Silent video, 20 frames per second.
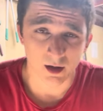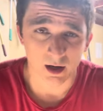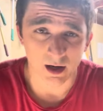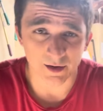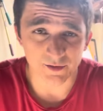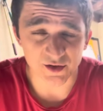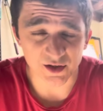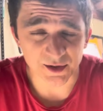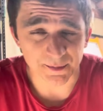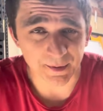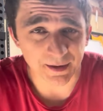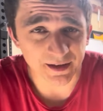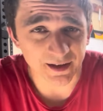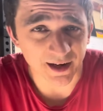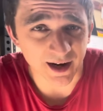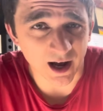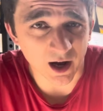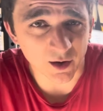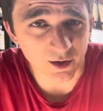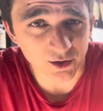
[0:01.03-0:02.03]
I just spent
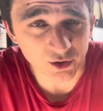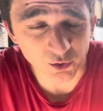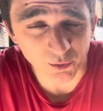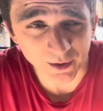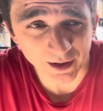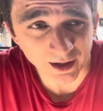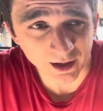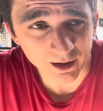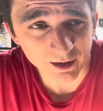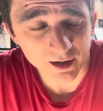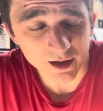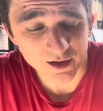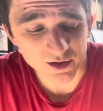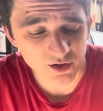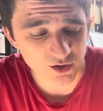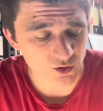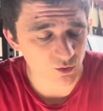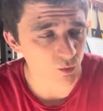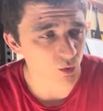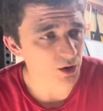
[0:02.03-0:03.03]
an hour doing
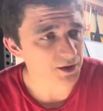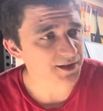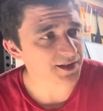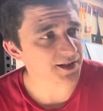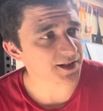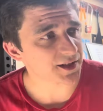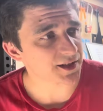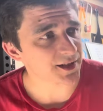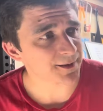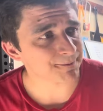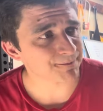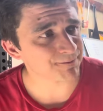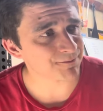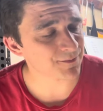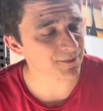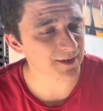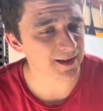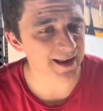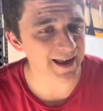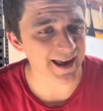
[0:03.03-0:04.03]
squats
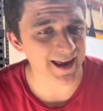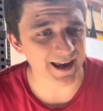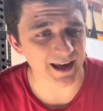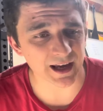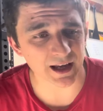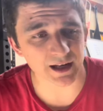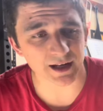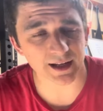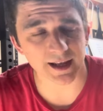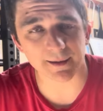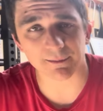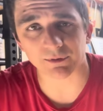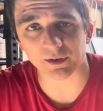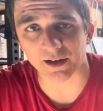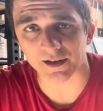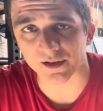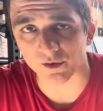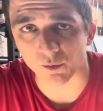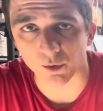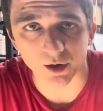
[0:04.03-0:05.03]
and hip
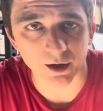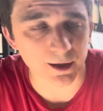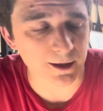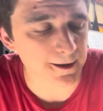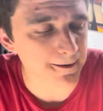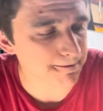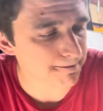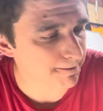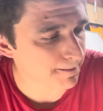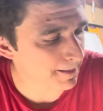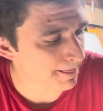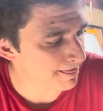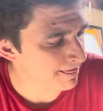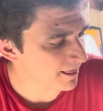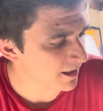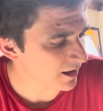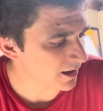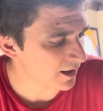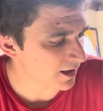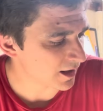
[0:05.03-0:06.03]
flexor work.
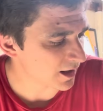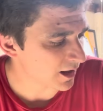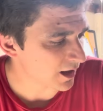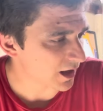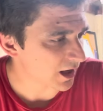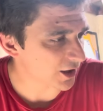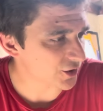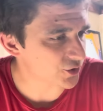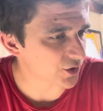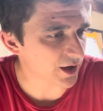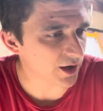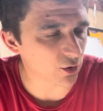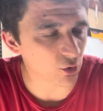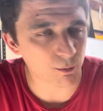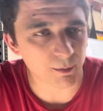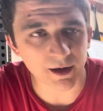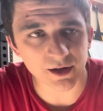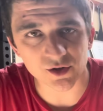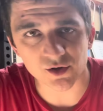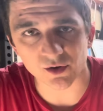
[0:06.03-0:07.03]
I tried a whole
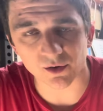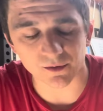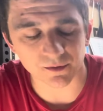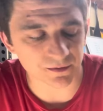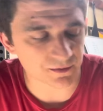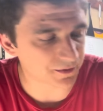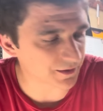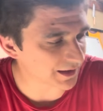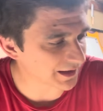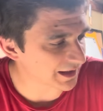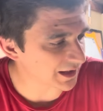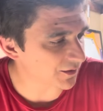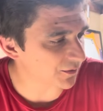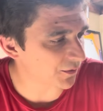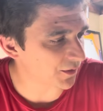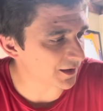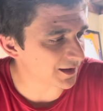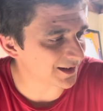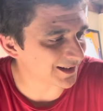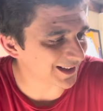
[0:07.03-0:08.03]
bunch of
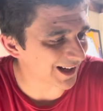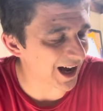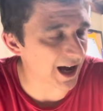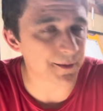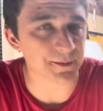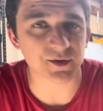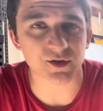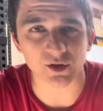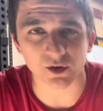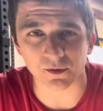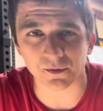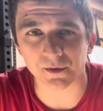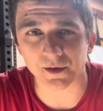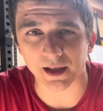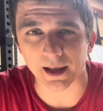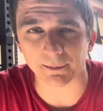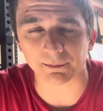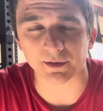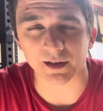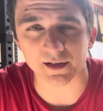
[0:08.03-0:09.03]
different types of
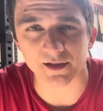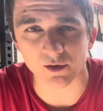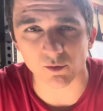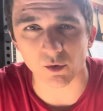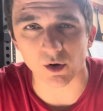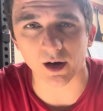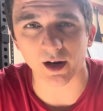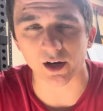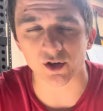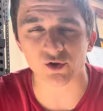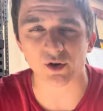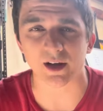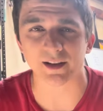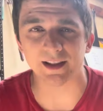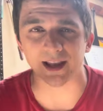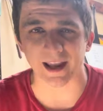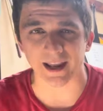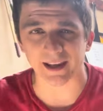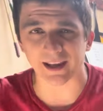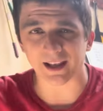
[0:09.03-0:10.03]
hip flexor work. I tried
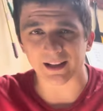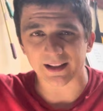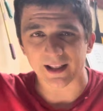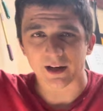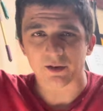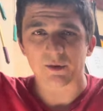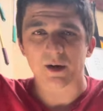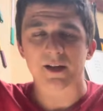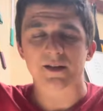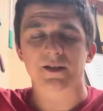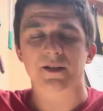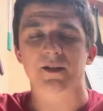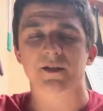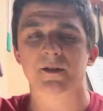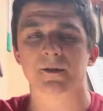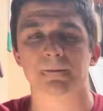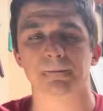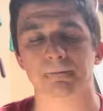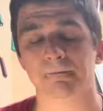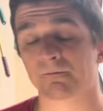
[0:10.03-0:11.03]
the hanging leg raises.